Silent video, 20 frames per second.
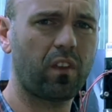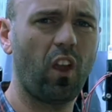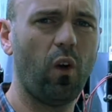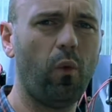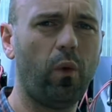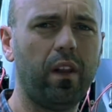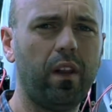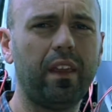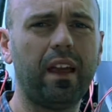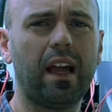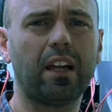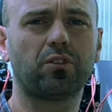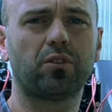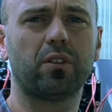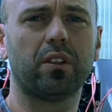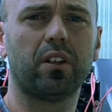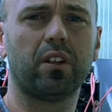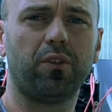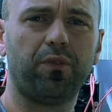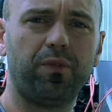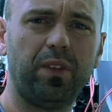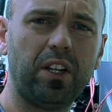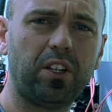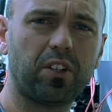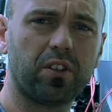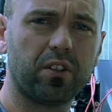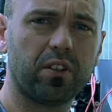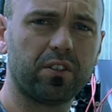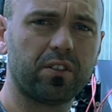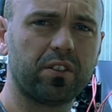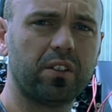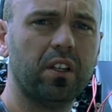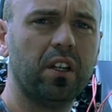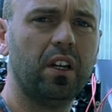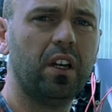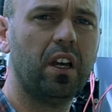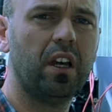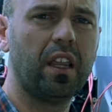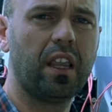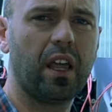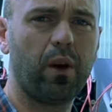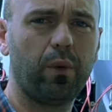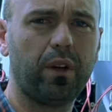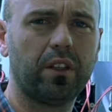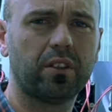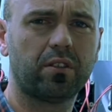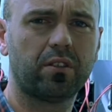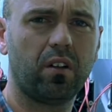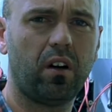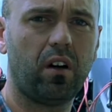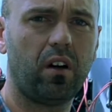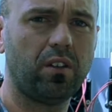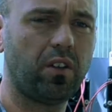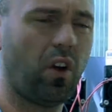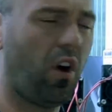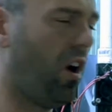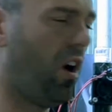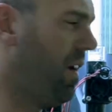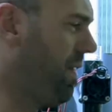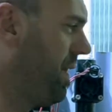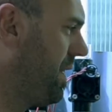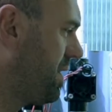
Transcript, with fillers: And one of the extra little features that we installed on